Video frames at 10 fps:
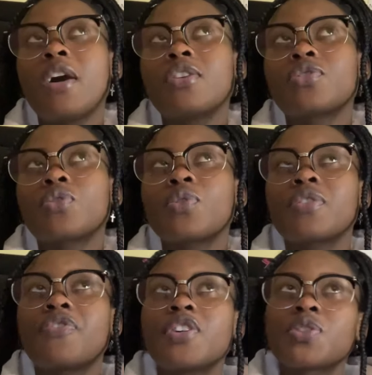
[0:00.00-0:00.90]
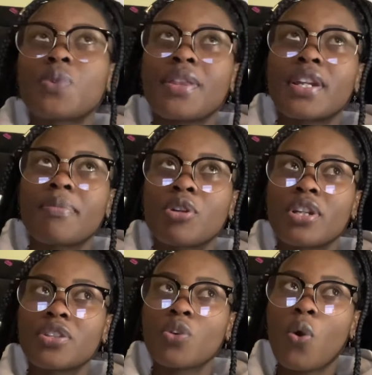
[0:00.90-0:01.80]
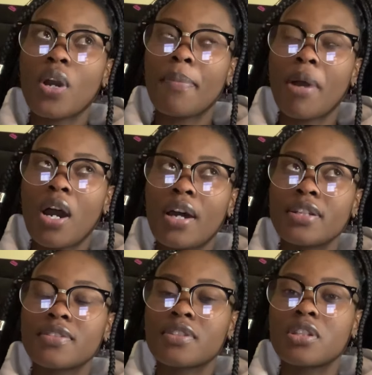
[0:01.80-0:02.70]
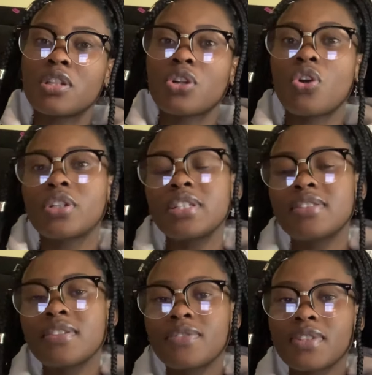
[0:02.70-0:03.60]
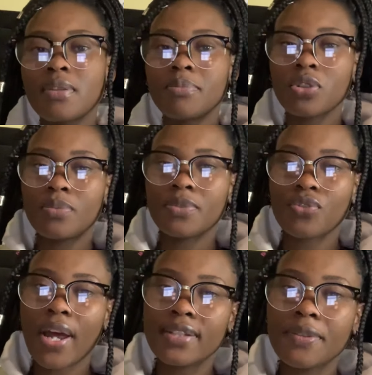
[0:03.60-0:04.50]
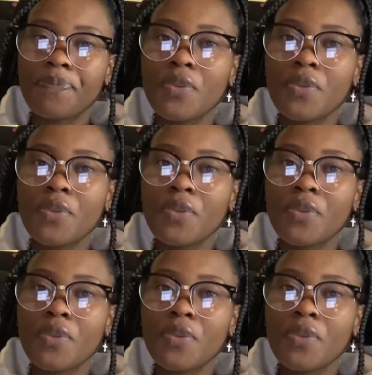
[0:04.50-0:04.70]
So the first one that I'm going to talk about is the cognitive symptoms, right?